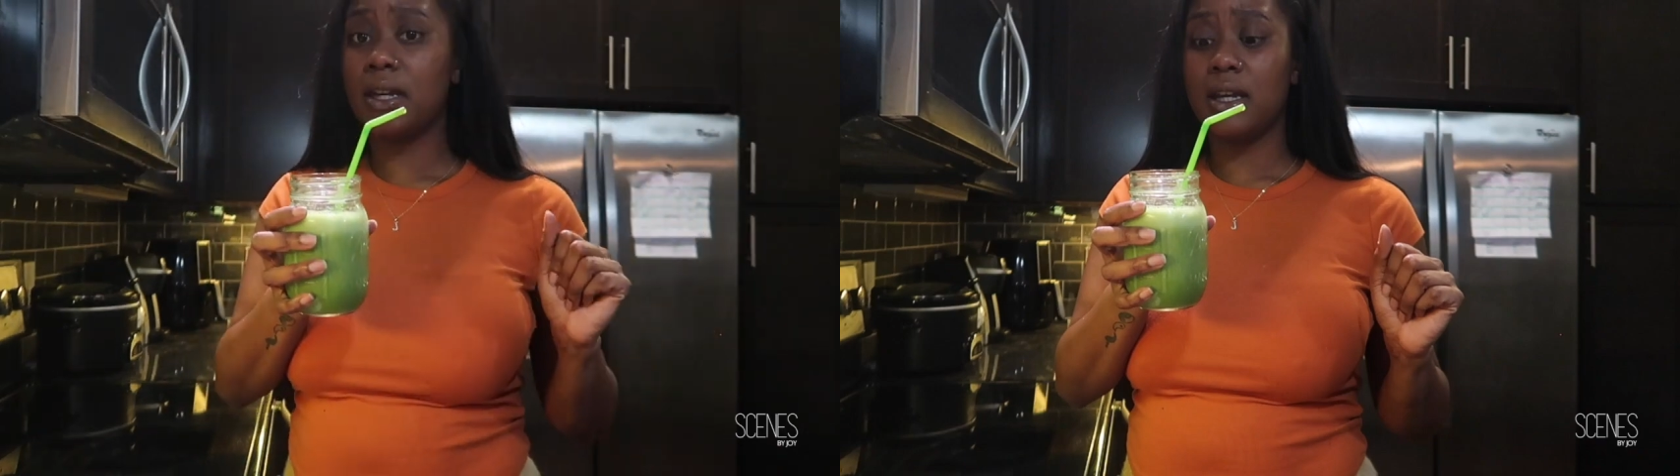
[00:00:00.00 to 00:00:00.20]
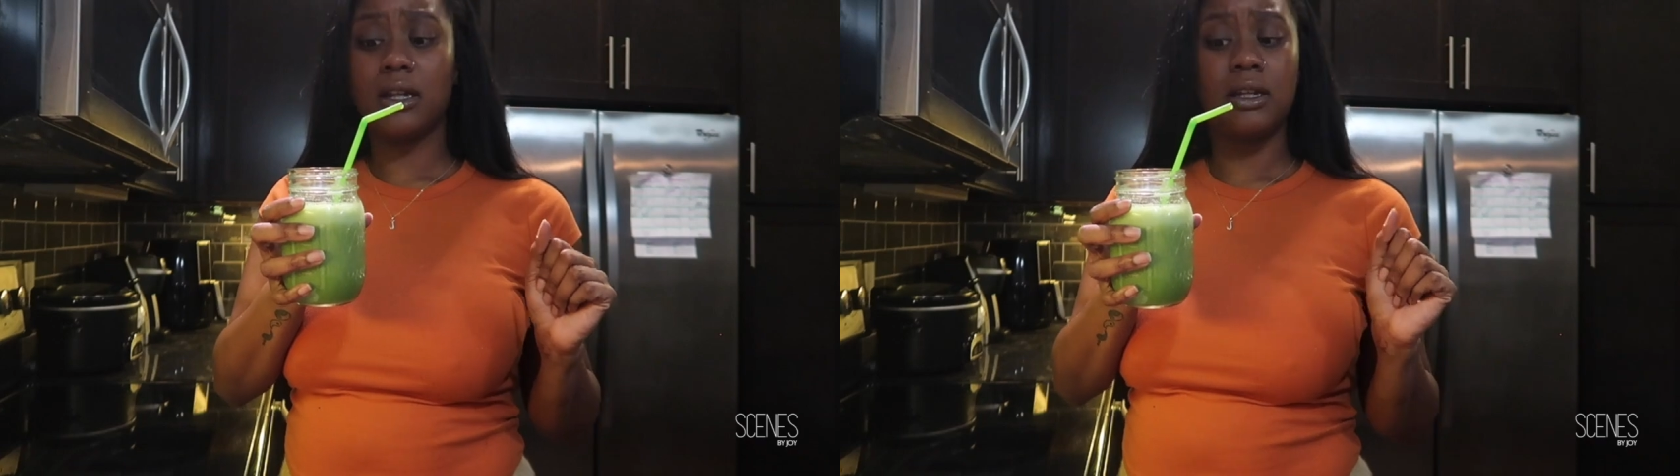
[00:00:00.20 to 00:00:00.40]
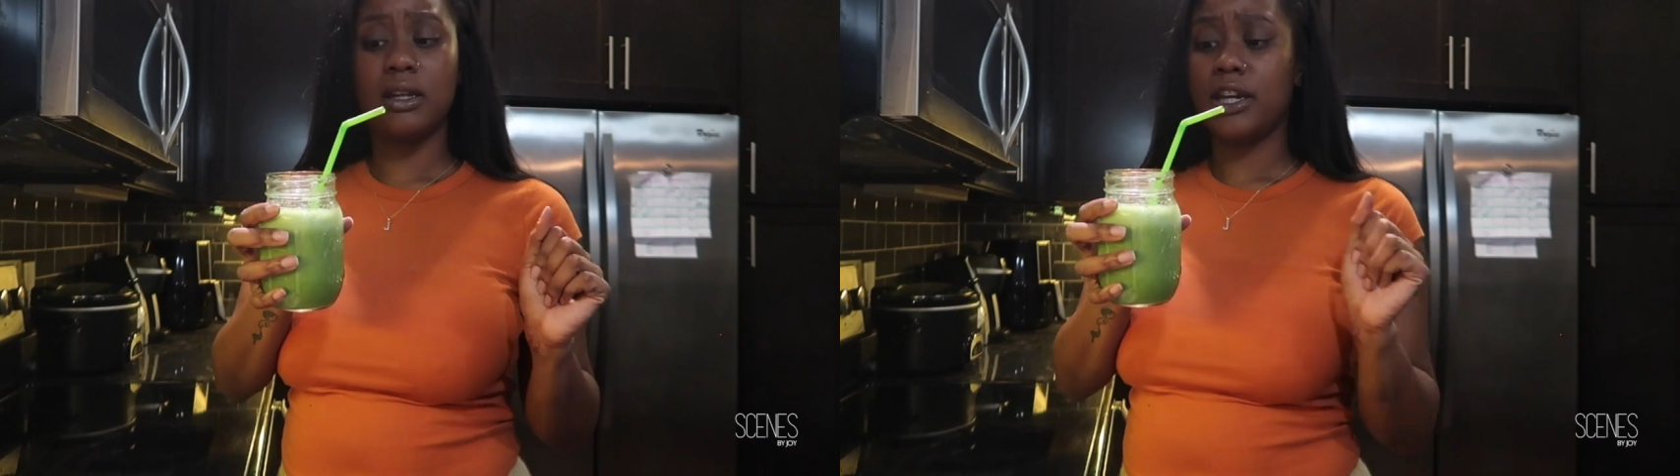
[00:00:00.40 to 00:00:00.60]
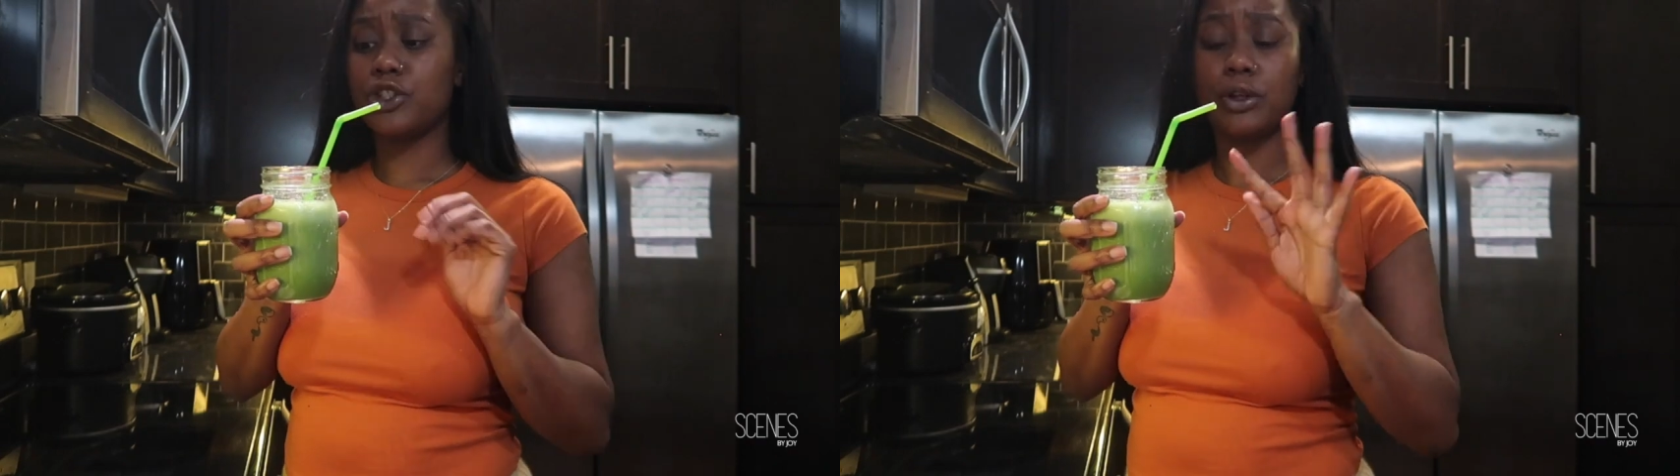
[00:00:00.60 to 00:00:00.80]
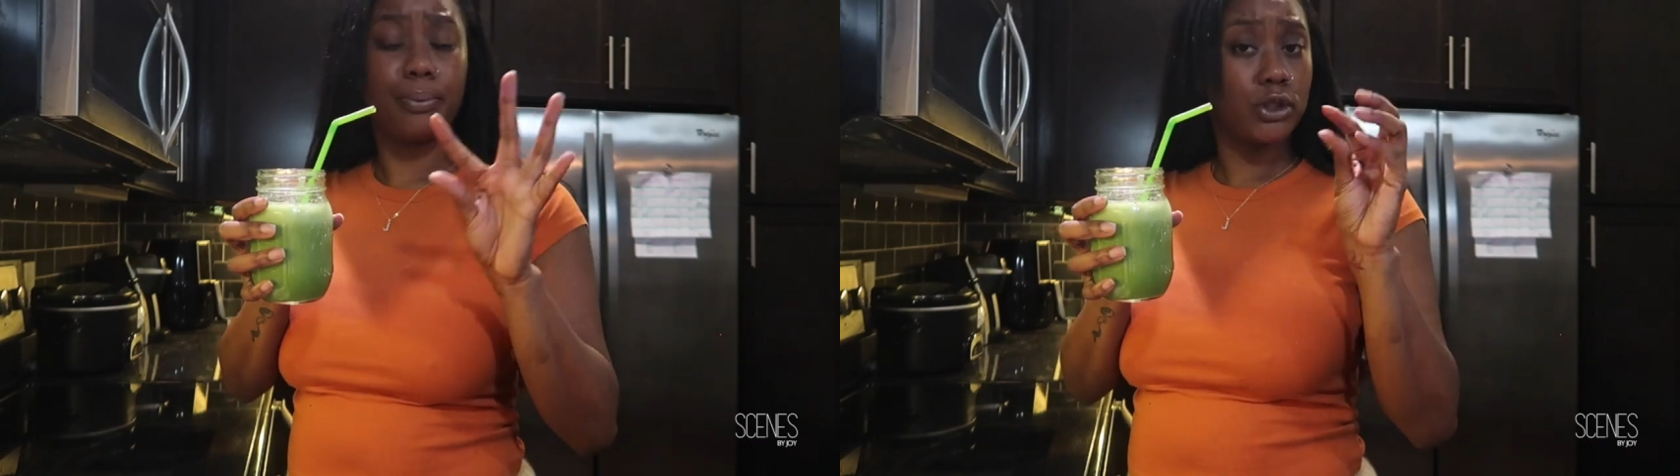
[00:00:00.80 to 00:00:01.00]
it a little
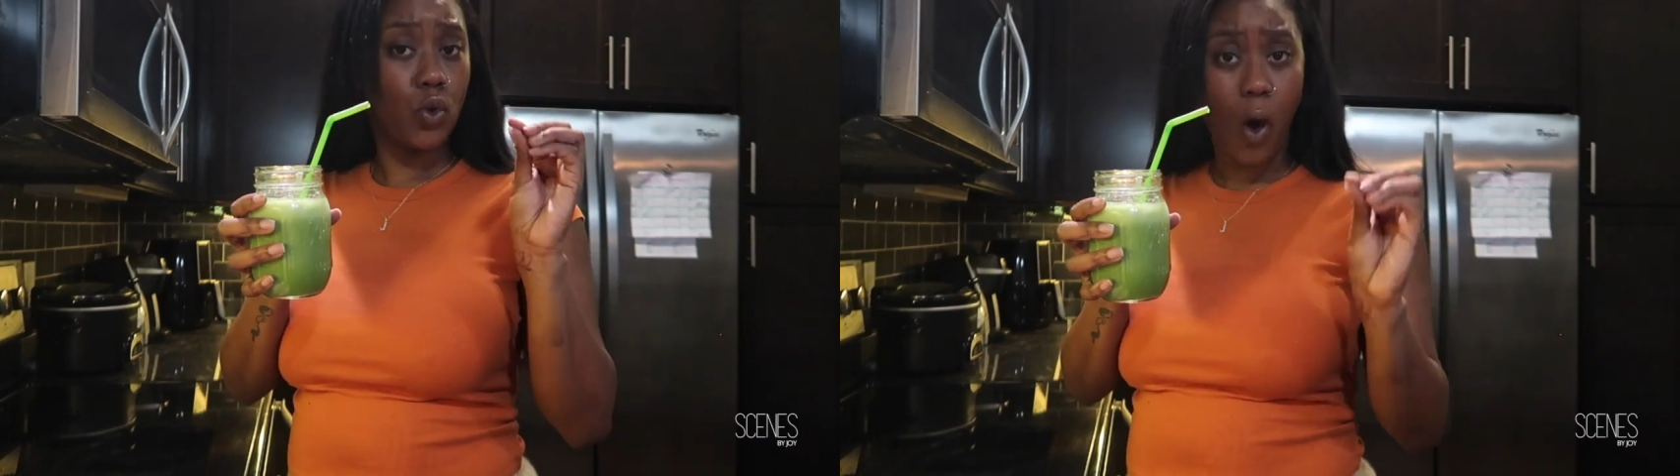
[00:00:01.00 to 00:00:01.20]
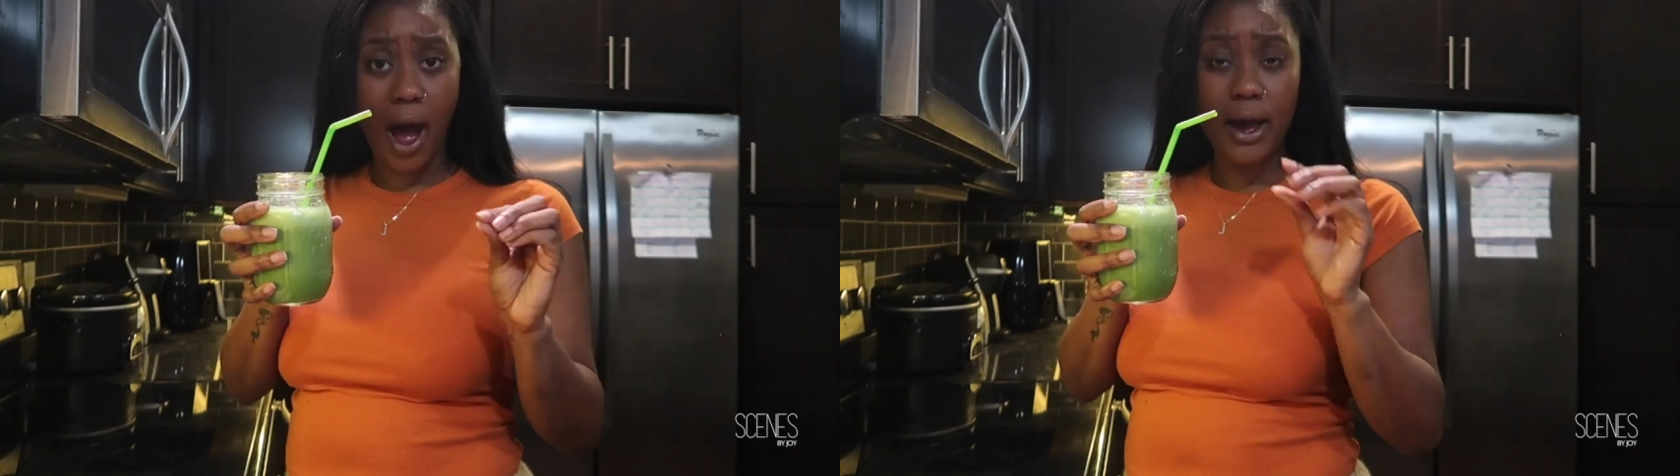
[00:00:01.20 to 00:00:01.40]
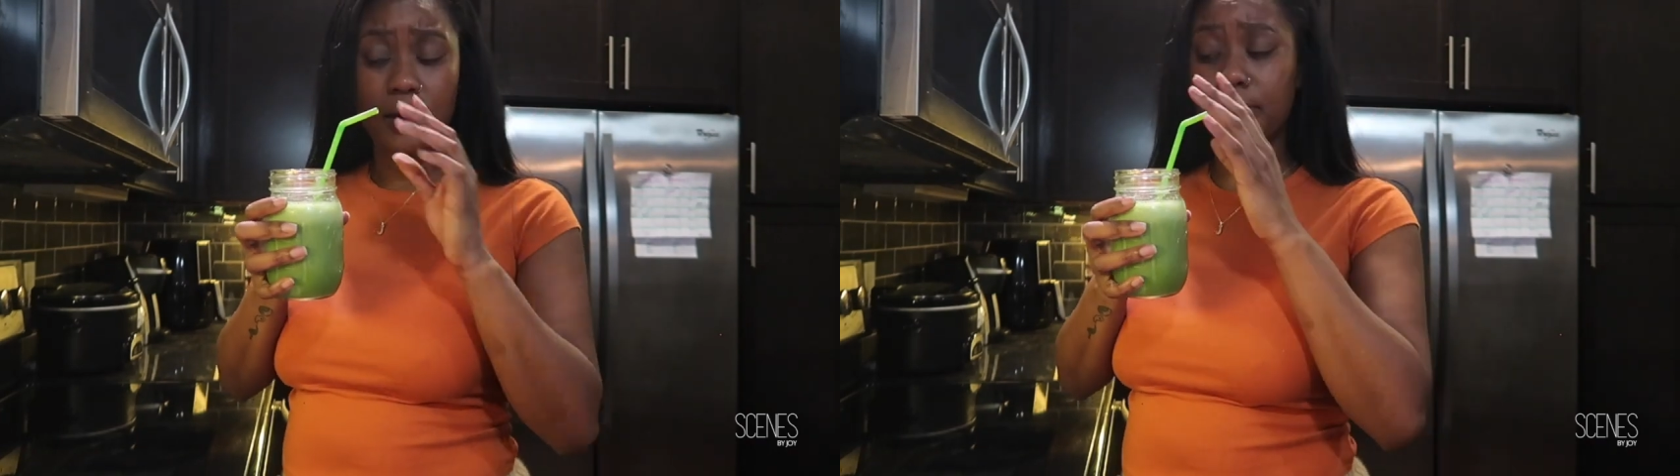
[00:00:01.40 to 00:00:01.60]
extra patois,